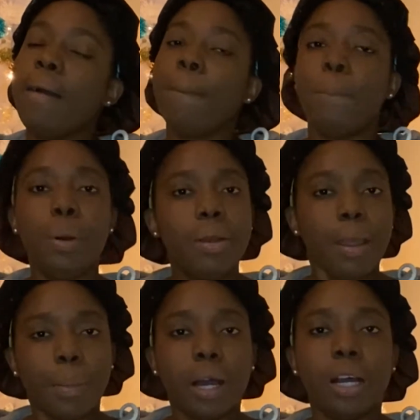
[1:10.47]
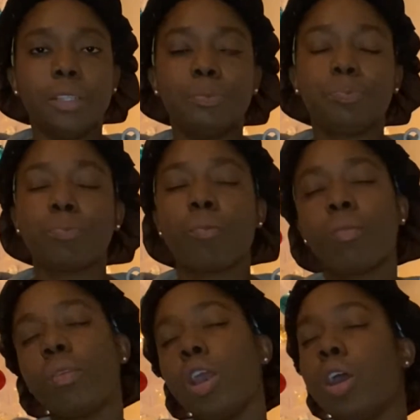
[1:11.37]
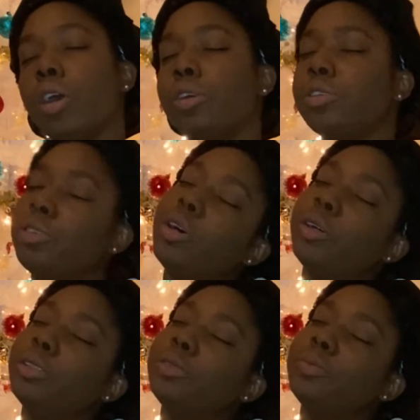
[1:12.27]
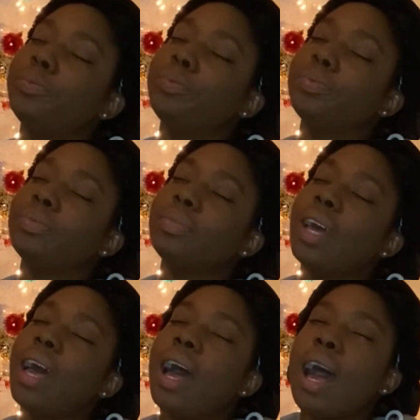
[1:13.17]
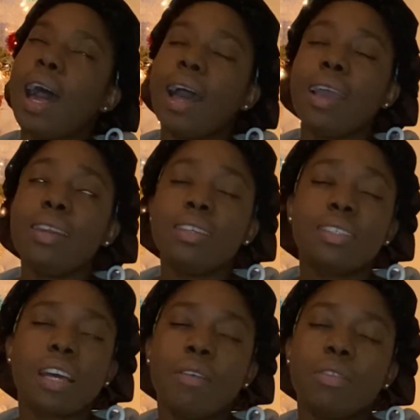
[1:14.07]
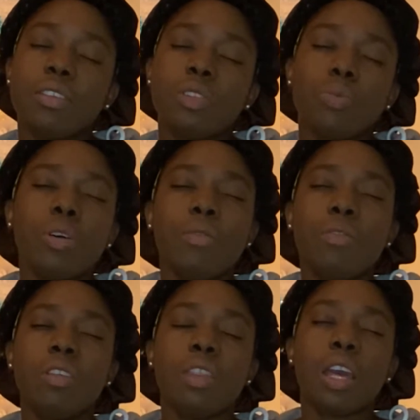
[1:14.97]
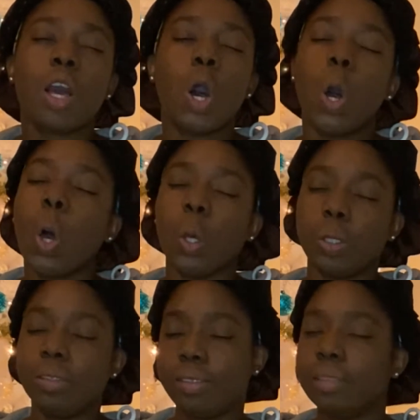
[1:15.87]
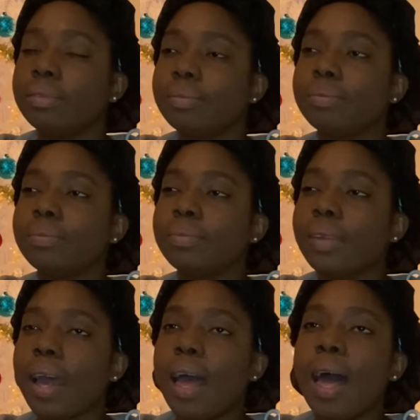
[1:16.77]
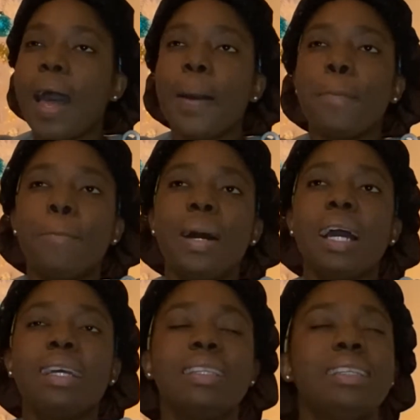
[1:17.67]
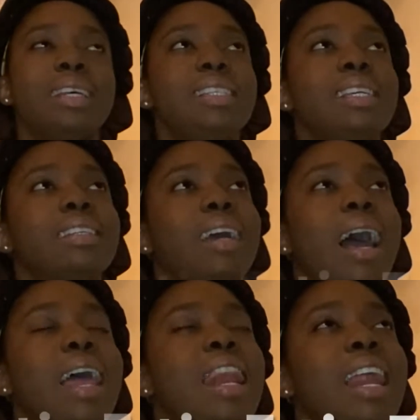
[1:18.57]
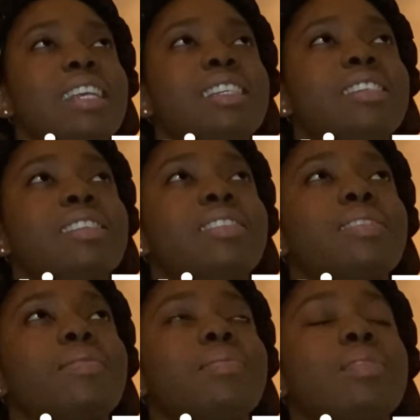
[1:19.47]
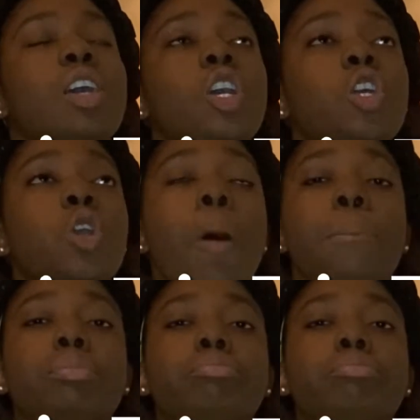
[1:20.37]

put them on. So I discovered this wonderful thing called magnetic eyelashes. Yup.